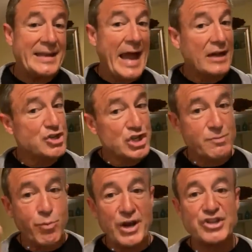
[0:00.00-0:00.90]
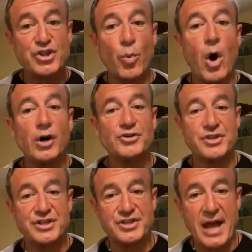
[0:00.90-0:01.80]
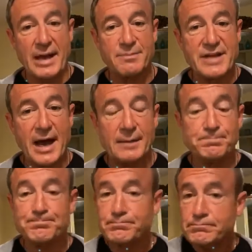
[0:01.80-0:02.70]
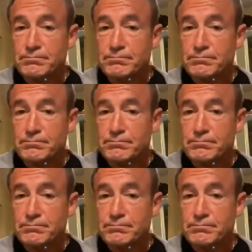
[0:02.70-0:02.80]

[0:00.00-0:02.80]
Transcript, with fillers: not just breach the walls this time, Tom,